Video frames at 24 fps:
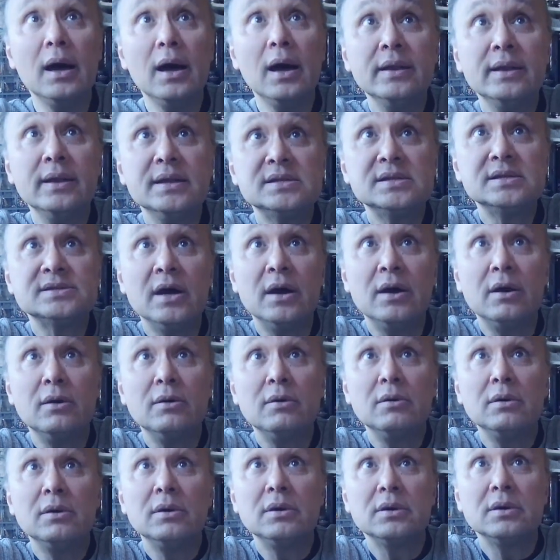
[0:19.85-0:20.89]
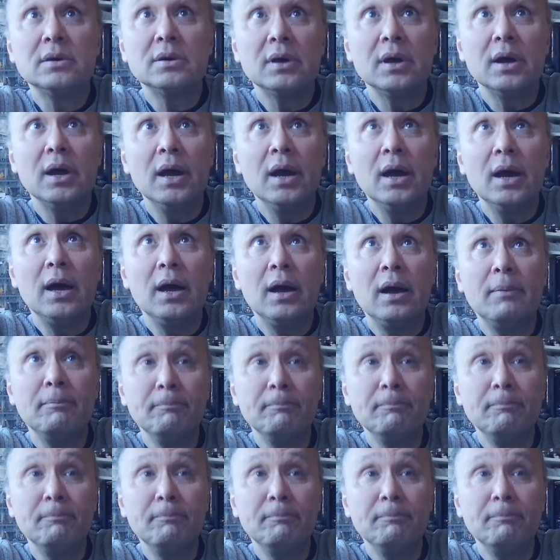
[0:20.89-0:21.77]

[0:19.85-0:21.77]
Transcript: did so. Um,